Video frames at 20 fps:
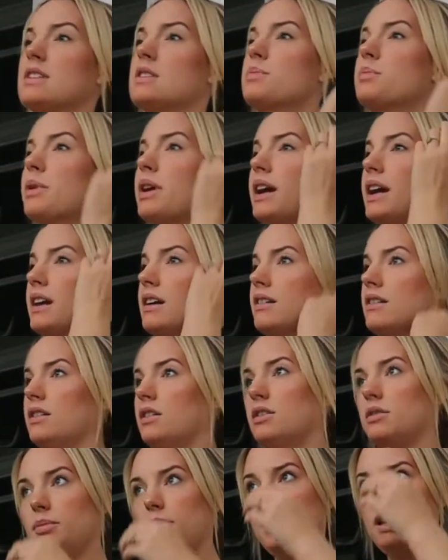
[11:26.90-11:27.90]
to spray it a
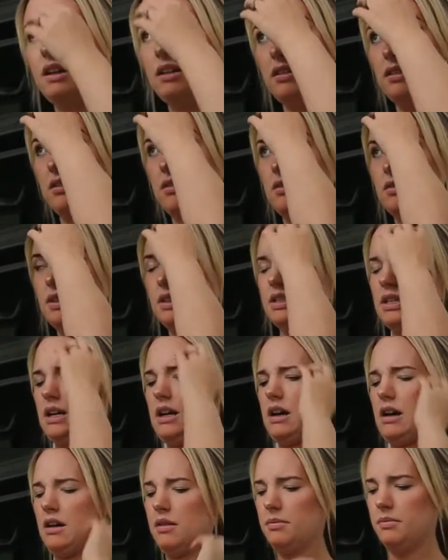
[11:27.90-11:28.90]
little bit on the
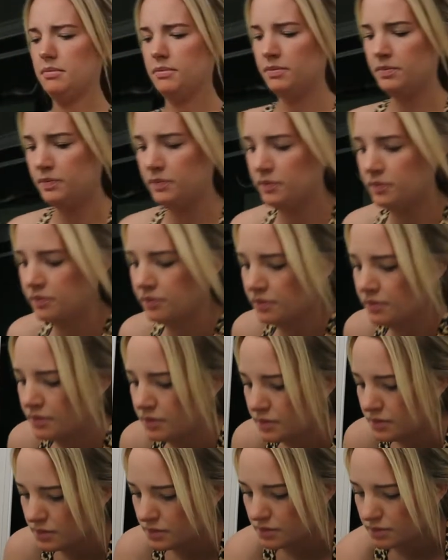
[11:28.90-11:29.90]
top
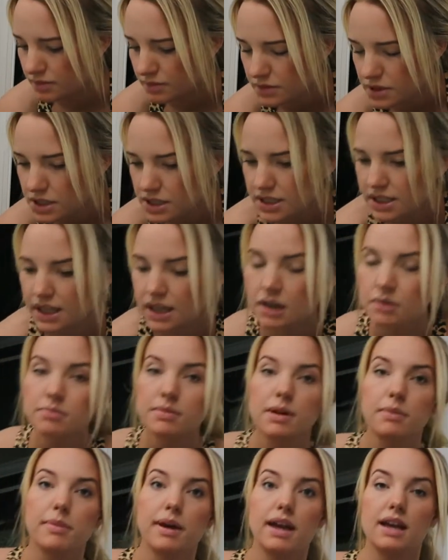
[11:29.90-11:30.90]
just to keep
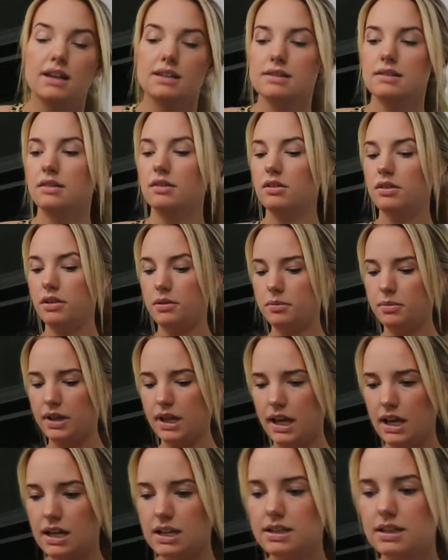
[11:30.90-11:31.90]
my bangs a little in
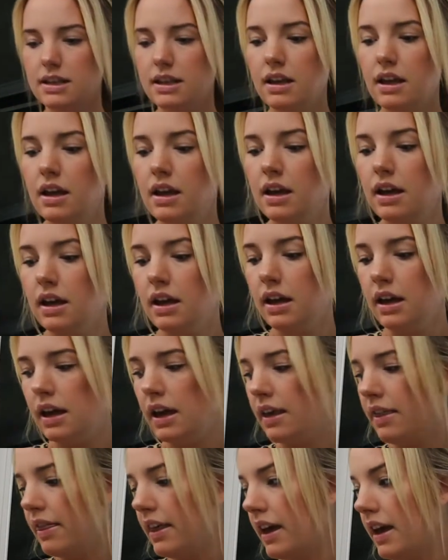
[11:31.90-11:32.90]
place.
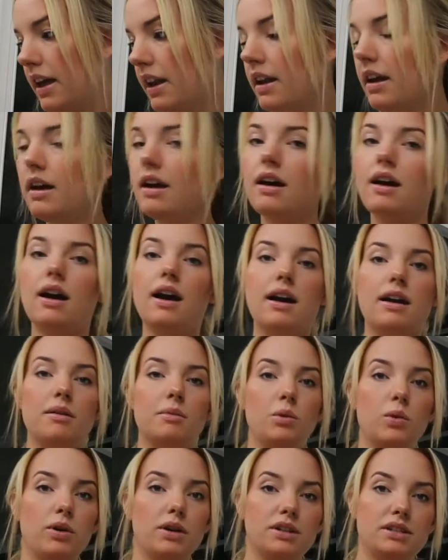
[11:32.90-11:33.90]
And then
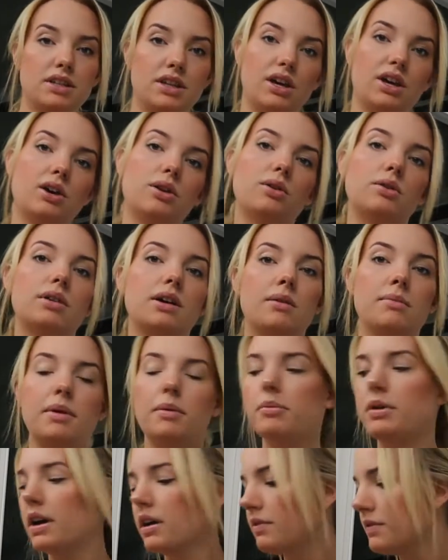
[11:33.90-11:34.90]
I'm going to go get my
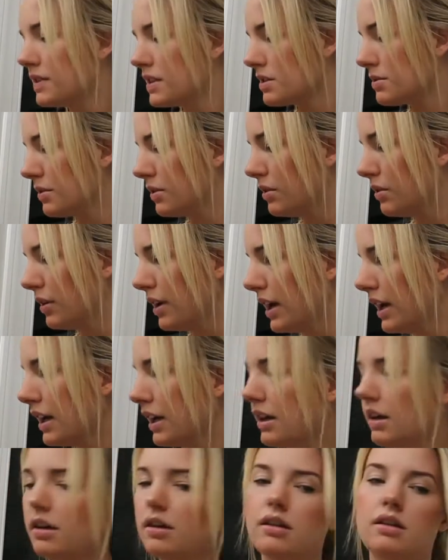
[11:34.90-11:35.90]
breakfast real
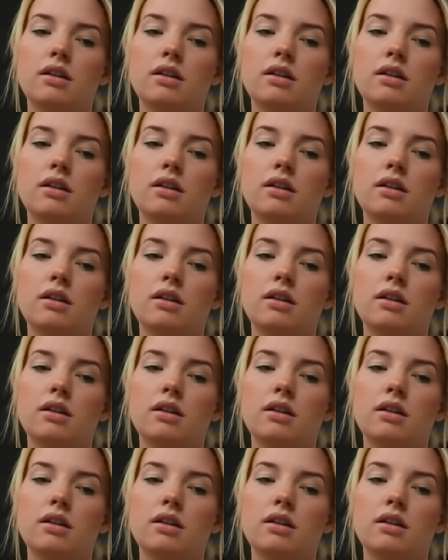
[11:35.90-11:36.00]
quick